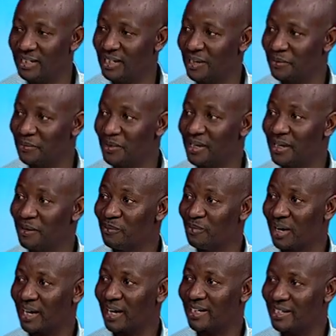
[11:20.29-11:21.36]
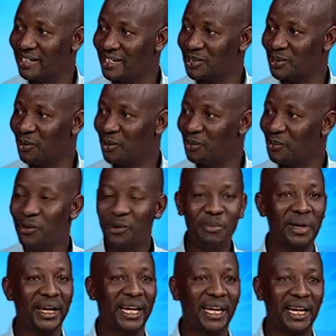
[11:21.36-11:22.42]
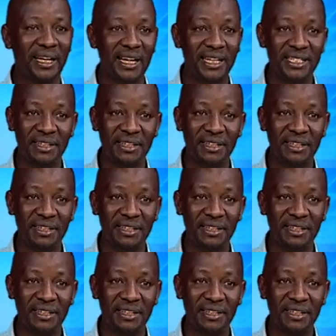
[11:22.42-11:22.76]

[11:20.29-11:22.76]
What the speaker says: and bring him back at his home will make headlines,